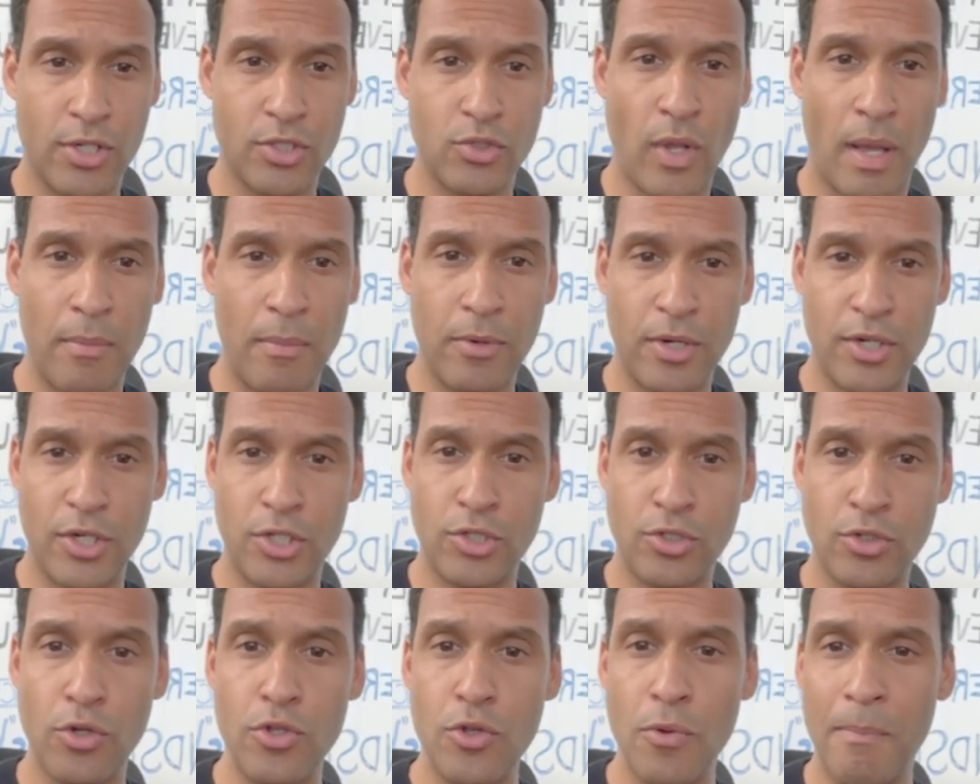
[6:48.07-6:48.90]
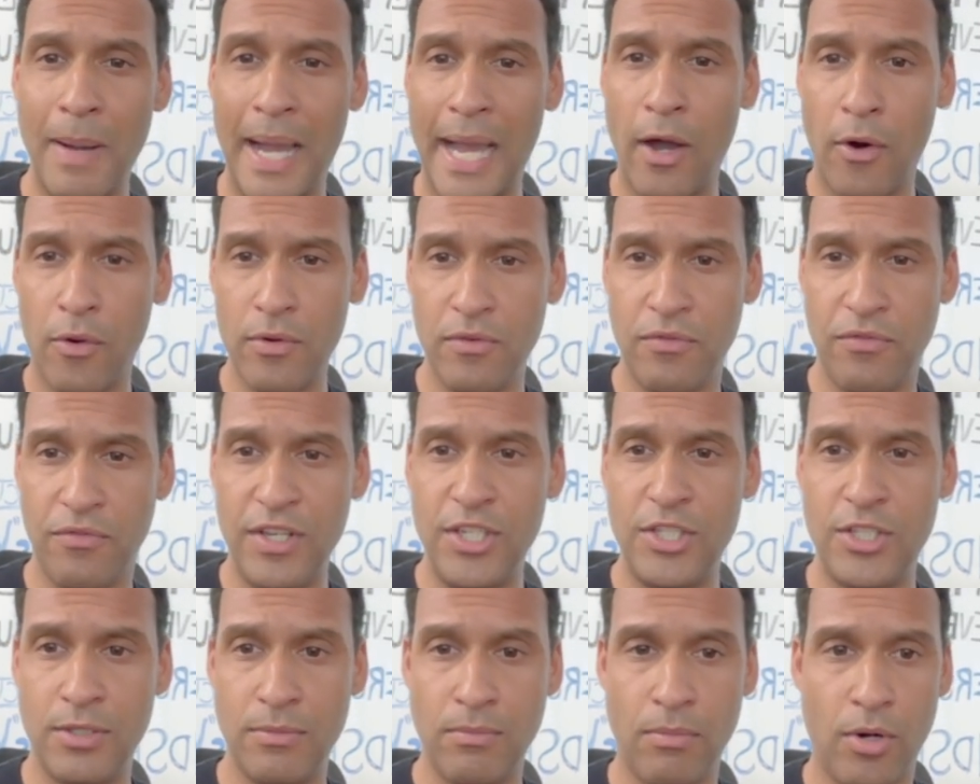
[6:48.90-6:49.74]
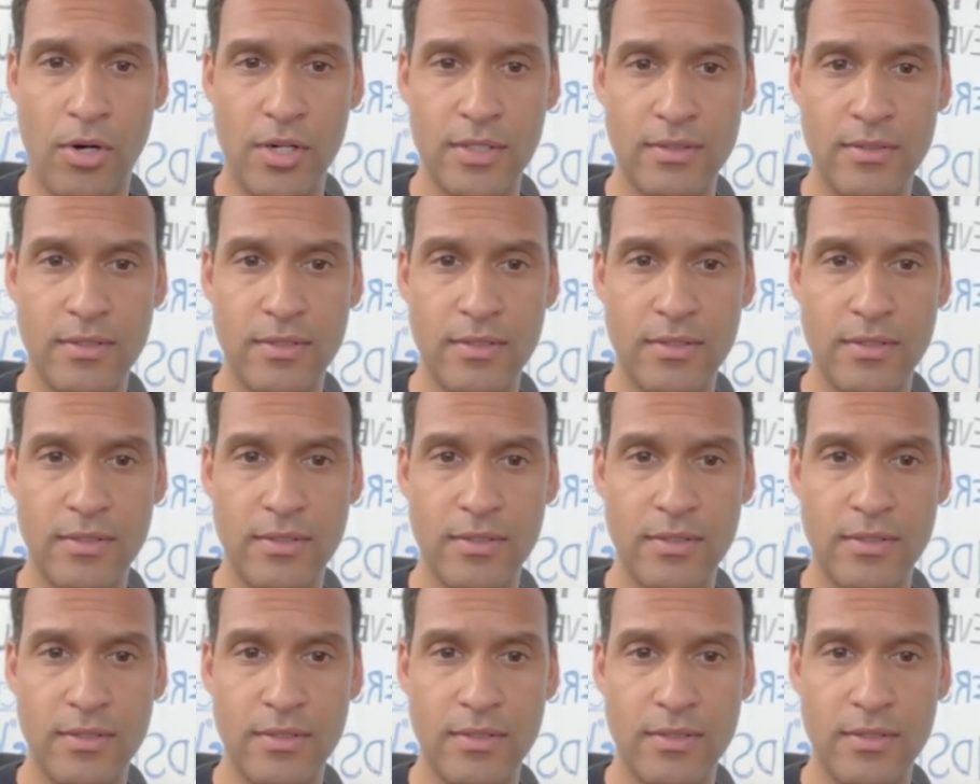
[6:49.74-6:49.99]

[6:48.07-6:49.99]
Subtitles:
So I'm going to show you my own vision board.